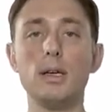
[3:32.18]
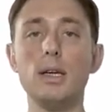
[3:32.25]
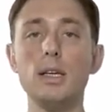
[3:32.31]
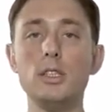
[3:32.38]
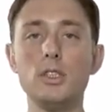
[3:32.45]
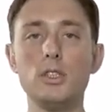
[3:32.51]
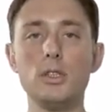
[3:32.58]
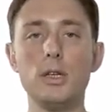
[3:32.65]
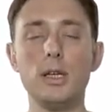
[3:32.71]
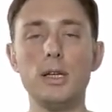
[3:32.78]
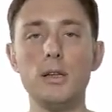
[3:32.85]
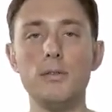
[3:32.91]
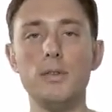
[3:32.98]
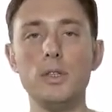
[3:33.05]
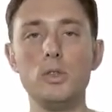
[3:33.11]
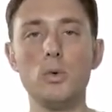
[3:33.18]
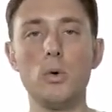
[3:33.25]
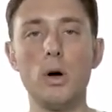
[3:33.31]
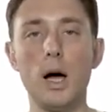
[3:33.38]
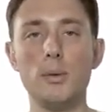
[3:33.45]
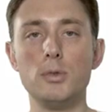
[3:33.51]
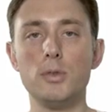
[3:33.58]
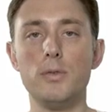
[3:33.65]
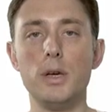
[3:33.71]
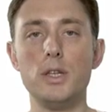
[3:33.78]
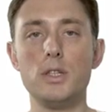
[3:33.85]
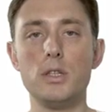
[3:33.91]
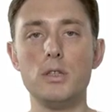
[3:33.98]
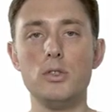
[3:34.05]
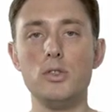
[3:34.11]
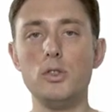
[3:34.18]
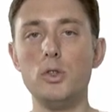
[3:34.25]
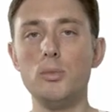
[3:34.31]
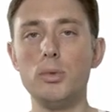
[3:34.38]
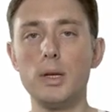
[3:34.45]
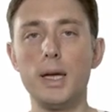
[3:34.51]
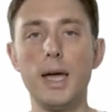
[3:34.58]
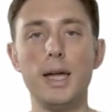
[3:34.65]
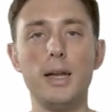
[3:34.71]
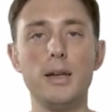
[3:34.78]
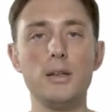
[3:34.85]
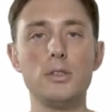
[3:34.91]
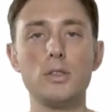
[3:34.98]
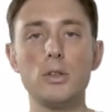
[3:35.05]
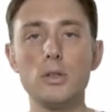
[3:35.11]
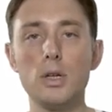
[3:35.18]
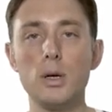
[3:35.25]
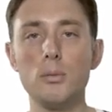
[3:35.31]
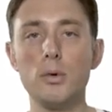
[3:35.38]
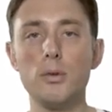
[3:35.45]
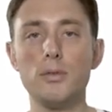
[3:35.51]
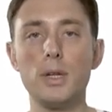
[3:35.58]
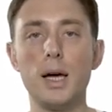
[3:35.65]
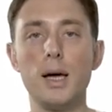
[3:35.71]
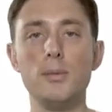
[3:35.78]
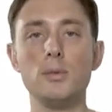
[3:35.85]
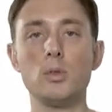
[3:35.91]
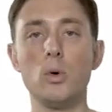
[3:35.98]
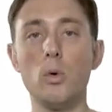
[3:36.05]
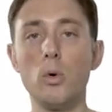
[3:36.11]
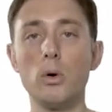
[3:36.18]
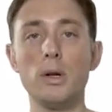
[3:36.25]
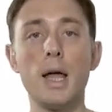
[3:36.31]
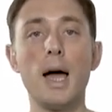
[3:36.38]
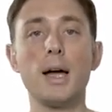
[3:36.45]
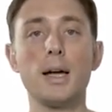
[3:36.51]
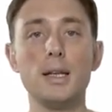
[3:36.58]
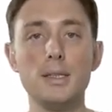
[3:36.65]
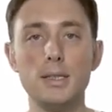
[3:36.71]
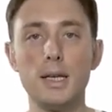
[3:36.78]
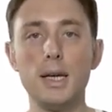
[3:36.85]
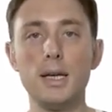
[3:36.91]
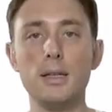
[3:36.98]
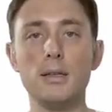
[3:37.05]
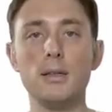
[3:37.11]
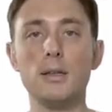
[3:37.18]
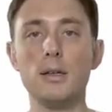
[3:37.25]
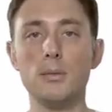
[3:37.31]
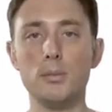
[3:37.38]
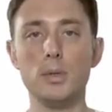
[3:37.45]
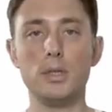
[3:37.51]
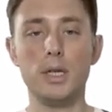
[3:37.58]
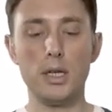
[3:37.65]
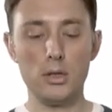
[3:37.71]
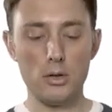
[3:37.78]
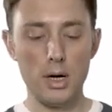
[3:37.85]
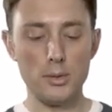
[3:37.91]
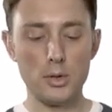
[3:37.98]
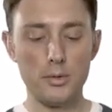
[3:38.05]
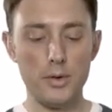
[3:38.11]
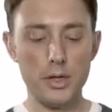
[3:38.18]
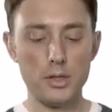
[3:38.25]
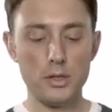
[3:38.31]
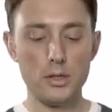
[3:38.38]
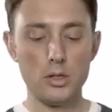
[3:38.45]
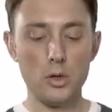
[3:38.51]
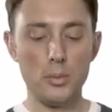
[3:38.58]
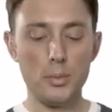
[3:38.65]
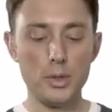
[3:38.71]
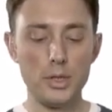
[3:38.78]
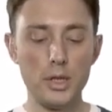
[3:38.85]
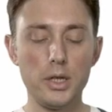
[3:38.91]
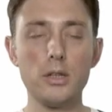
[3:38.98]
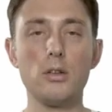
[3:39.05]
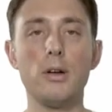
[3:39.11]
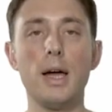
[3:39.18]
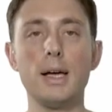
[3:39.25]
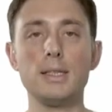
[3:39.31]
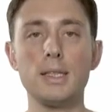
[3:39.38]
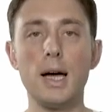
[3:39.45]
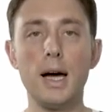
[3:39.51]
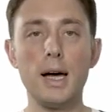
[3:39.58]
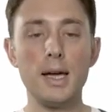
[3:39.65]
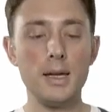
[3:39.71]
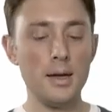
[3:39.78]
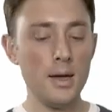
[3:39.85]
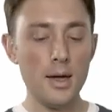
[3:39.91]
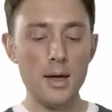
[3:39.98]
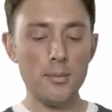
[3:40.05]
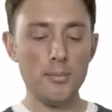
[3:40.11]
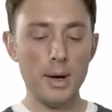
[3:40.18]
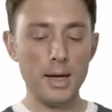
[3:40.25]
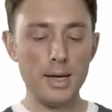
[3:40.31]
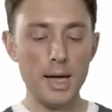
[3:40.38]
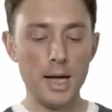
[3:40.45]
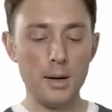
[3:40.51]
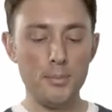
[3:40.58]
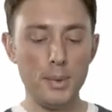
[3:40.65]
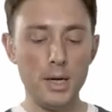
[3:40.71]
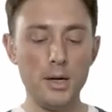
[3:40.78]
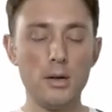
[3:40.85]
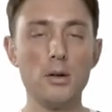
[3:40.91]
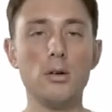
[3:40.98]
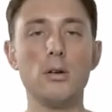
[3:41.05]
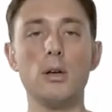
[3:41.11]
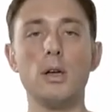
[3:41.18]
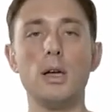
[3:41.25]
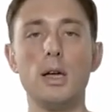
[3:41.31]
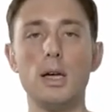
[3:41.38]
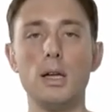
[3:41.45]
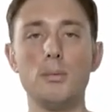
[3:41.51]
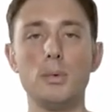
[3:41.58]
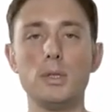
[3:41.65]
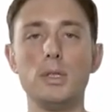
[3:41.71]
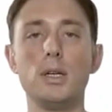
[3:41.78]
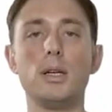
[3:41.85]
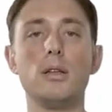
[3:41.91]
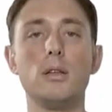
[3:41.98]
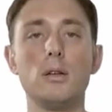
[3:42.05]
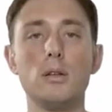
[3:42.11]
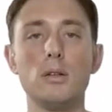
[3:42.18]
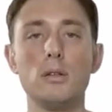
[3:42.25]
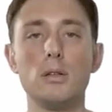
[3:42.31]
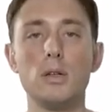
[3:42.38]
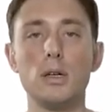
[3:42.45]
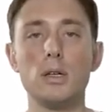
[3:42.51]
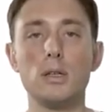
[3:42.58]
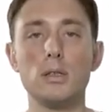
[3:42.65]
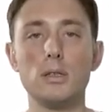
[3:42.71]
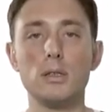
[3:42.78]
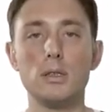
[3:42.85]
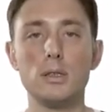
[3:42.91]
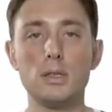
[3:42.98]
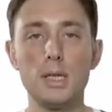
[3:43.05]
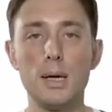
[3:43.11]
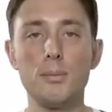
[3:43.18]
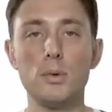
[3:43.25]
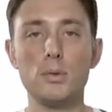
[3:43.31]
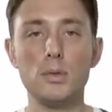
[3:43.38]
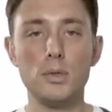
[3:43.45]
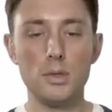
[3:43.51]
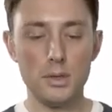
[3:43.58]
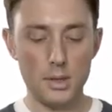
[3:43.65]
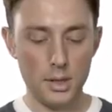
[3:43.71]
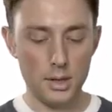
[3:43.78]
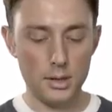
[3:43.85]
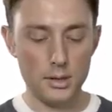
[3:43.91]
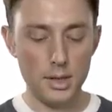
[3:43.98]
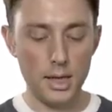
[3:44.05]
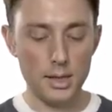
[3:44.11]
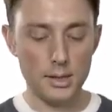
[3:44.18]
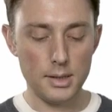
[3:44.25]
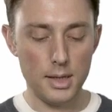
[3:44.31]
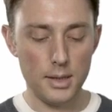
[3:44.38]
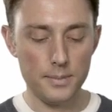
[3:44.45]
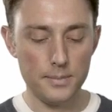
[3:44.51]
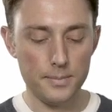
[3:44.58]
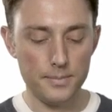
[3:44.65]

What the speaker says: each individual observation duplicated a certain number of times or not contain particular observations. So a particular xi might not appear in a particular sampled data set.